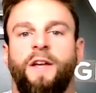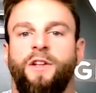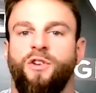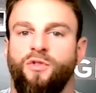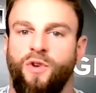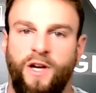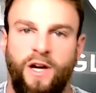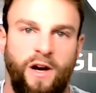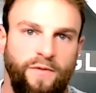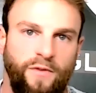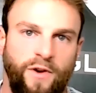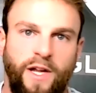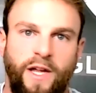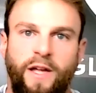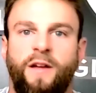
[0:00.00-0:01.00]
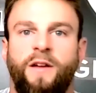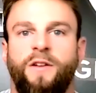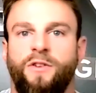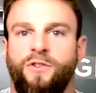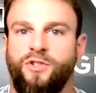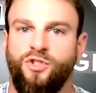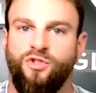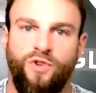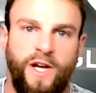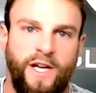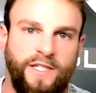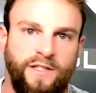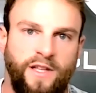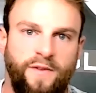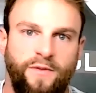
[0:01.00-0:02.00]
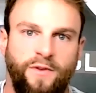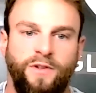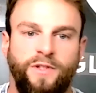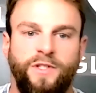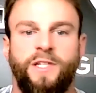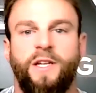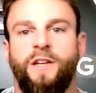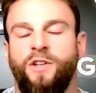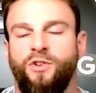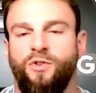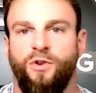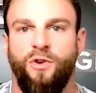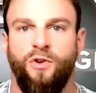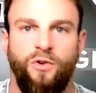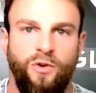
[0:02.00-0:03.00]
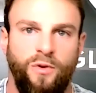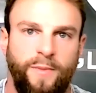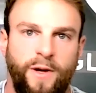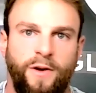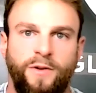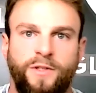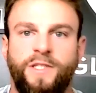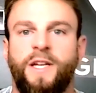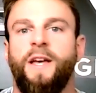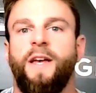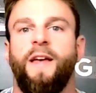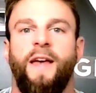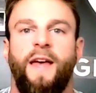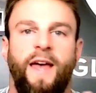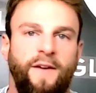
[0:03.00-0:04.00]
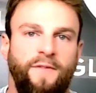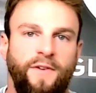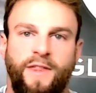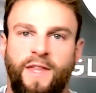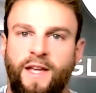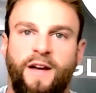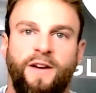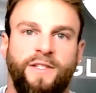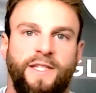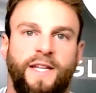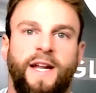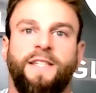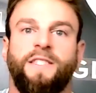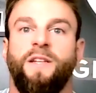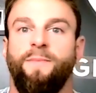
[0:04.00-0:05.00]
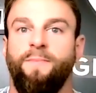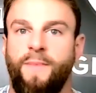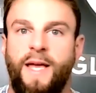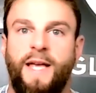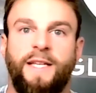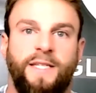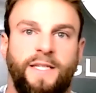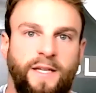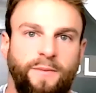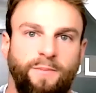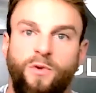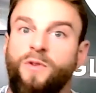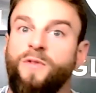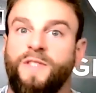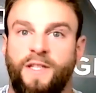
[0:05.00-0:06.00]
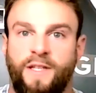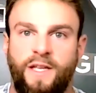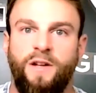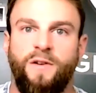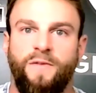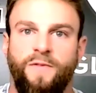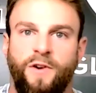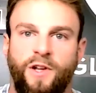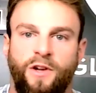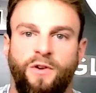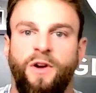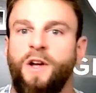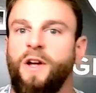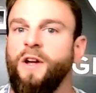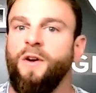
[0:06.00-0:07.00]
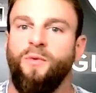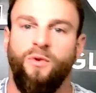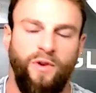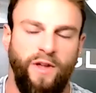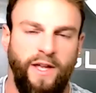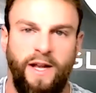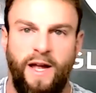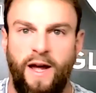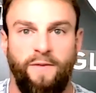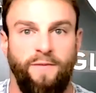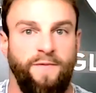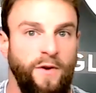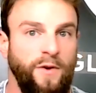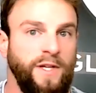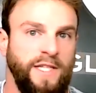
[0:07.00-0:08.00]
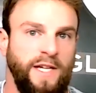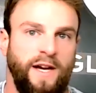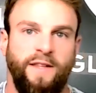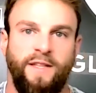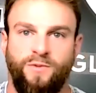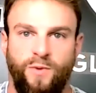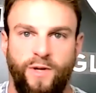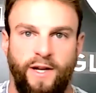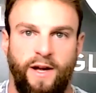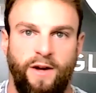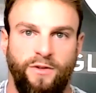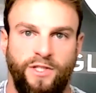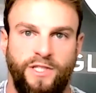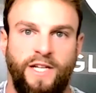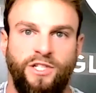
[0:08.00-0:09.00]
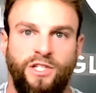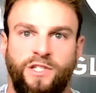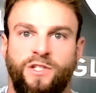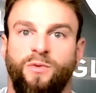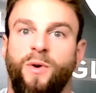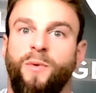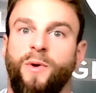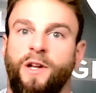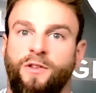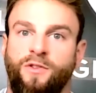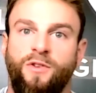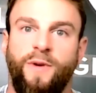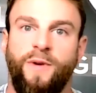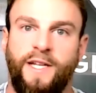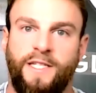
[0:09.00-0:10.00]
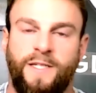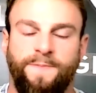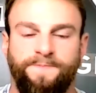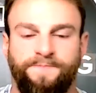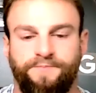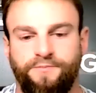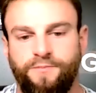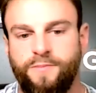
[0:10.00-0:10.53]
your recovery, your stress levels, your hormones, everything else that actually moves the needle for you, we're really not focusing on these one-hour sessions. So what we're going to do is